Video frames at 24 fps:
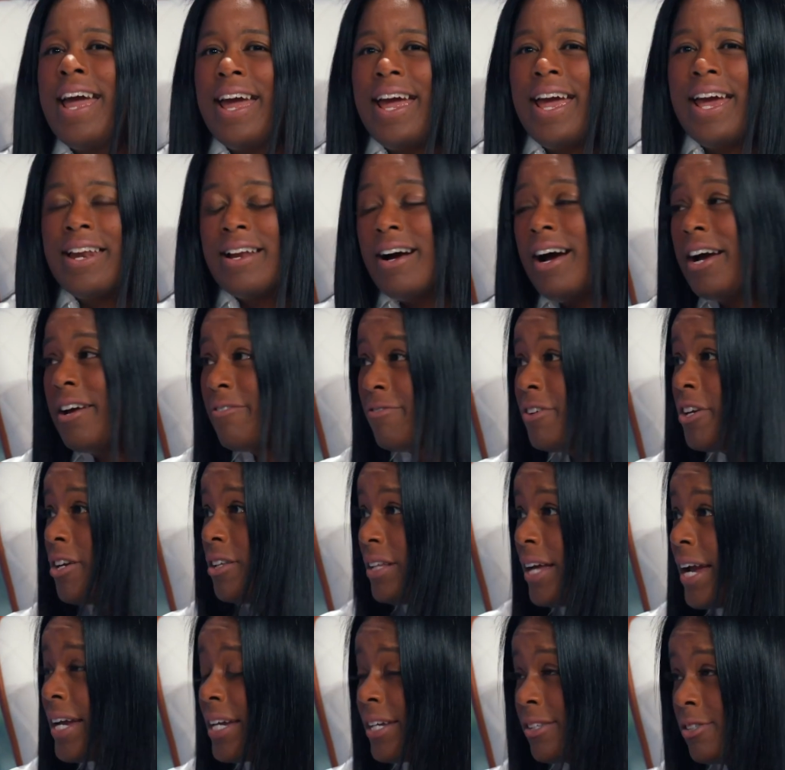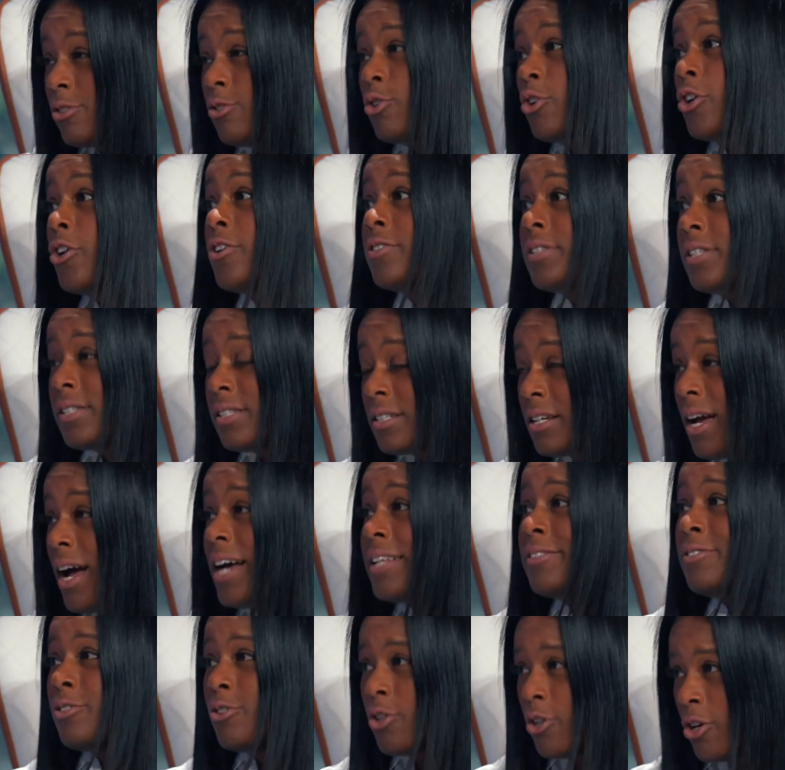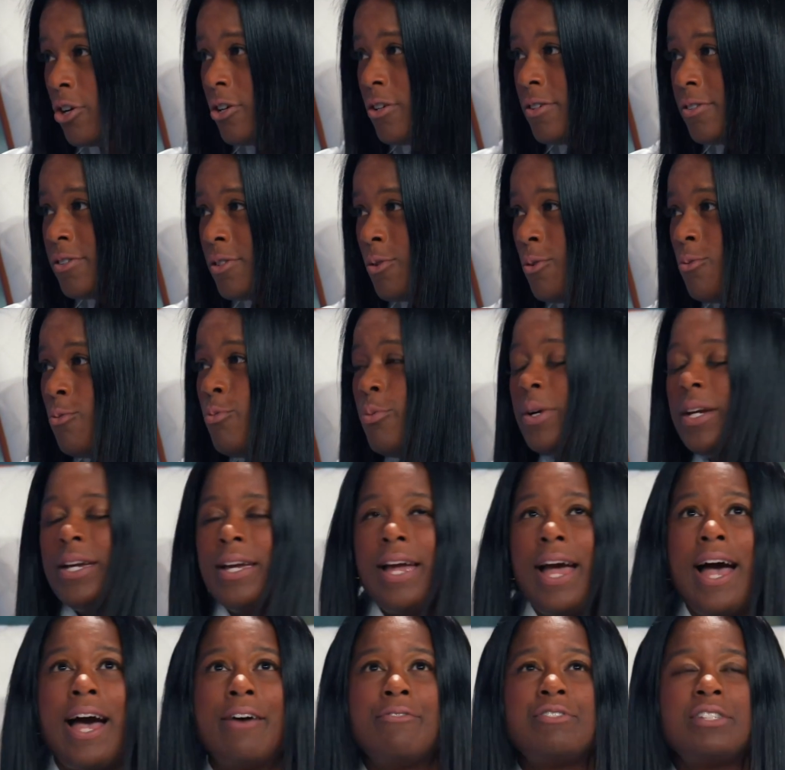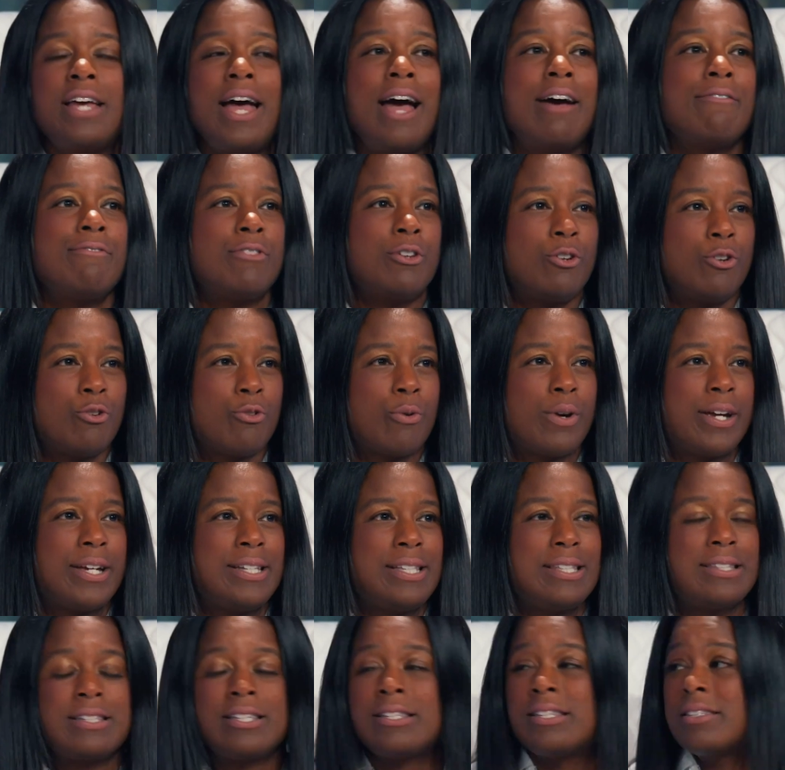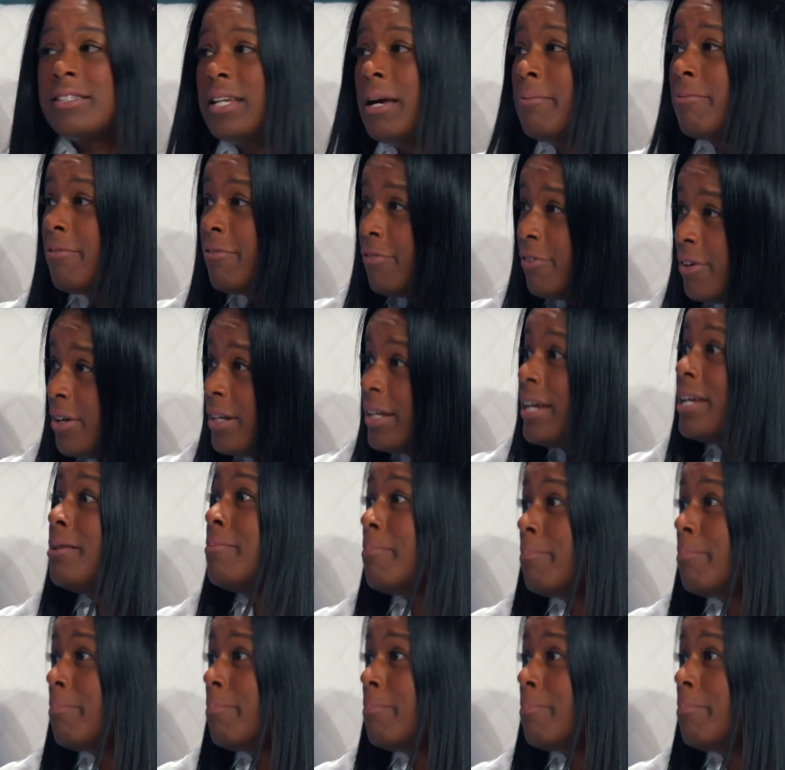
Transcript: And I feel like as girls, as God's girls, we have to have the grace to step foot yeah.